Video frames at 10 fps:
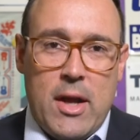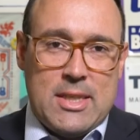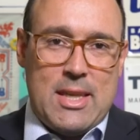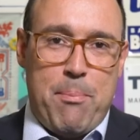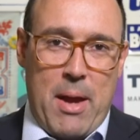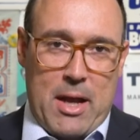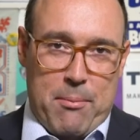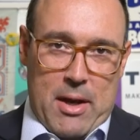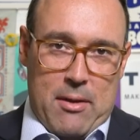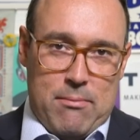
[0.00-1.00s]
All right, step back a
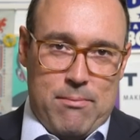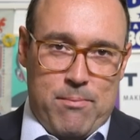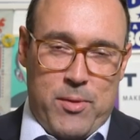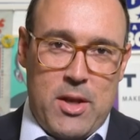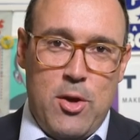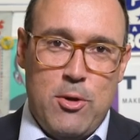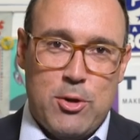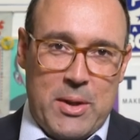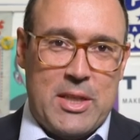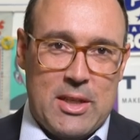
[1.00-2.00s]
minute. The
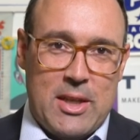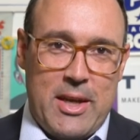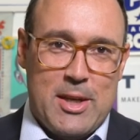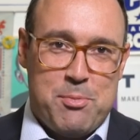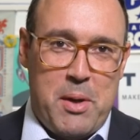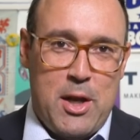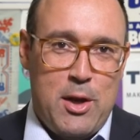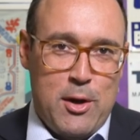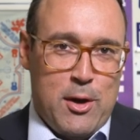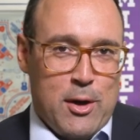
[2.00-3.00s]
news recently has
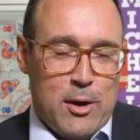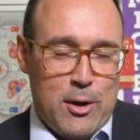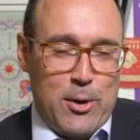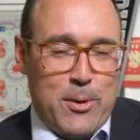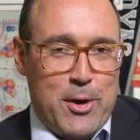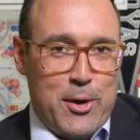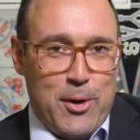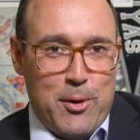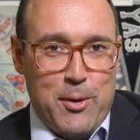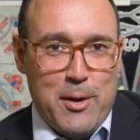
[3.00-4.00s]
been
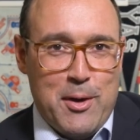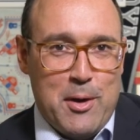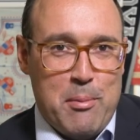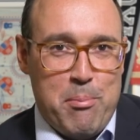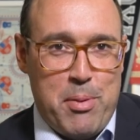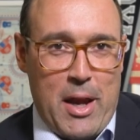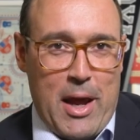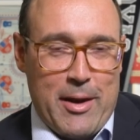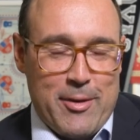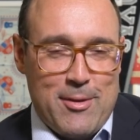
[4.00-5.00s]
cuckoo
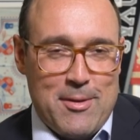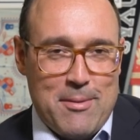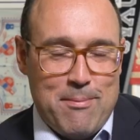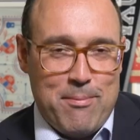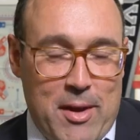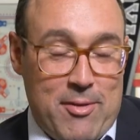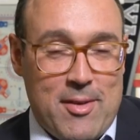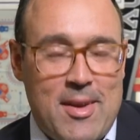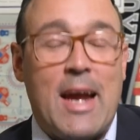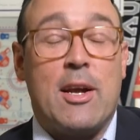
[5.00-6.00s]
bananas. That's
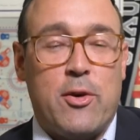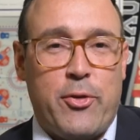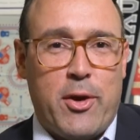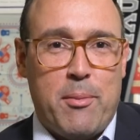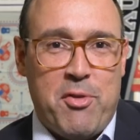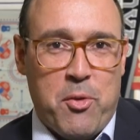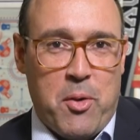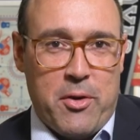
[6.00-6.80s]
a technical term if you're